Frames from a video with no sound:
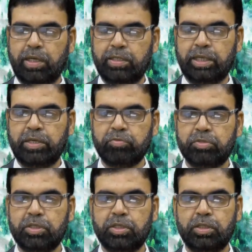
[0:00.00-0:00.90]
as I have
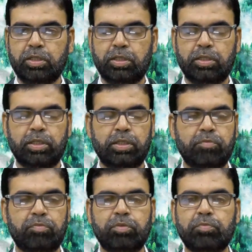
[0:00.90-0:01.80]
seen that
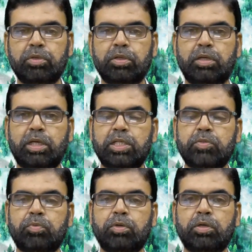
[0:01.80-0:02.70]
the fever
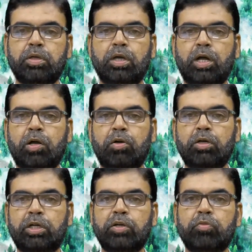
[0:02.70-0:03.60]
lasts for
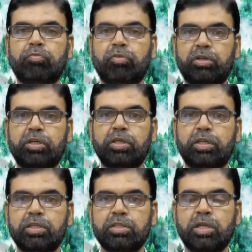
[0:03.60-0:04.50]
around 10 to 14
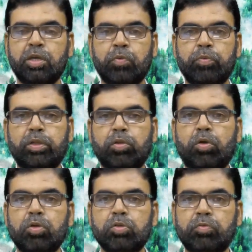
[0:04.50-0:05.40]
days with
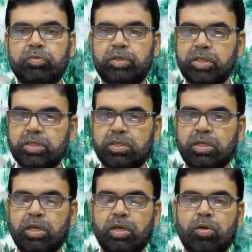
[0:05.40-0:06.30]
loss of taste,
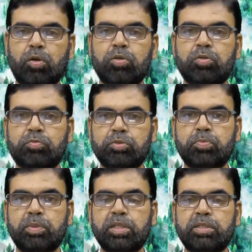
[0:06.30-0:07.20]
loss of
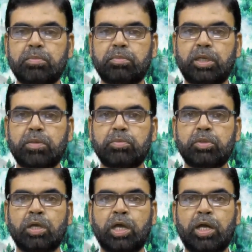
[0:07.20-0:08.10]
smell
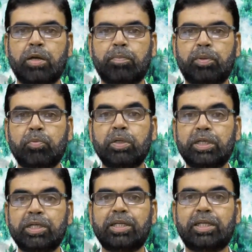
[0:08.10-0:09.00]
sometimes, and
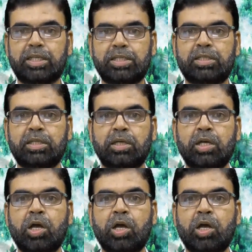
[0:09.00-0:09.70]
perverted taste.